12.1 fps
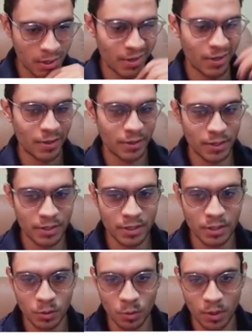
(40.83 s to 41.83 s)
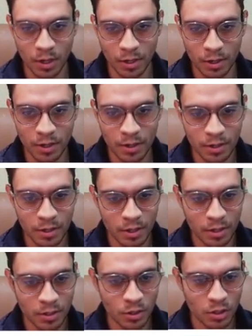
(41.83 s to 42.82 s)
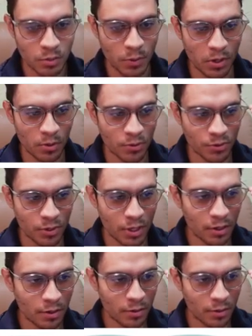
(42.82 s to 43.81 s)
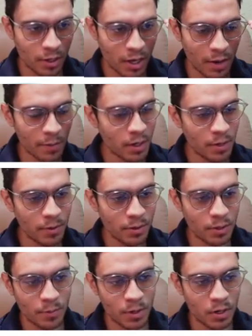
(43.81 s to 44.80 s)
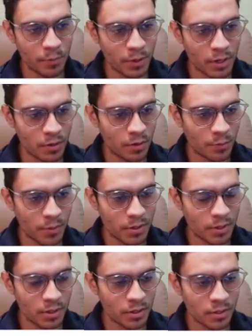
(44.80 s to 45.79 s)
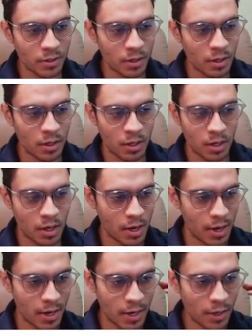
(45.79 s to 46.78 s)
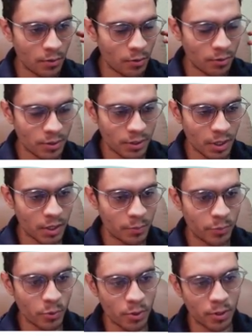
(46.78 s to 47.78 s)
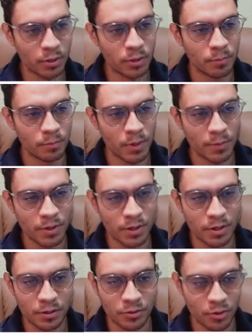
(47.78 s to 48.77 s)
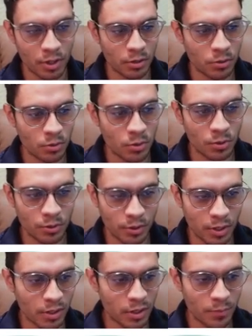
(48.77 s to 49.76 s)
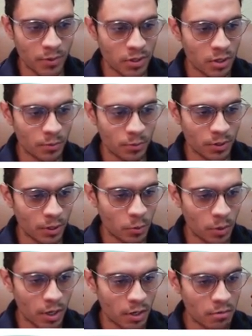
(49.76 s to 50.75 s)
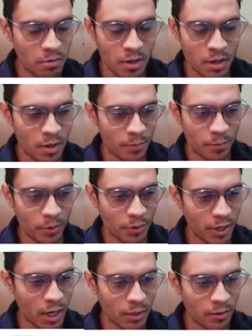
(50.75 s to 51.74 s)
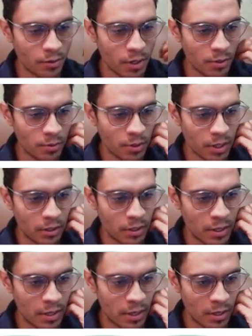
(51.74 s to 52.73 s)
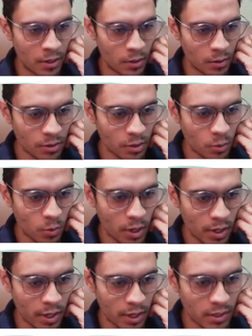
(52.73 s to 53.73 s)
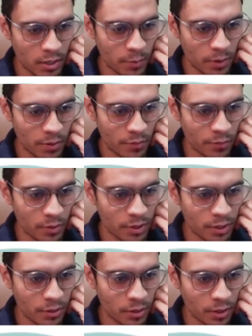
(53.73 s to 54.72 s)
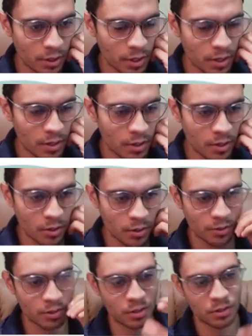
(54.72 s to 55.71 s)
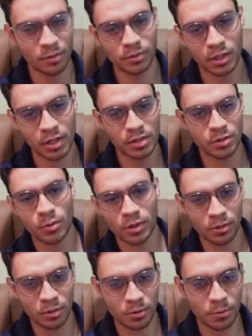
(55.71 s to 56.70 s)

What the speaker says: This is too early, just because they haven't even developed any other pieces. And I don't understand the point. Maybe they're trying to coordinate the bishop with the queen, but they cannot really do that. Also, white has a beautiful center here. This is something else you want to do.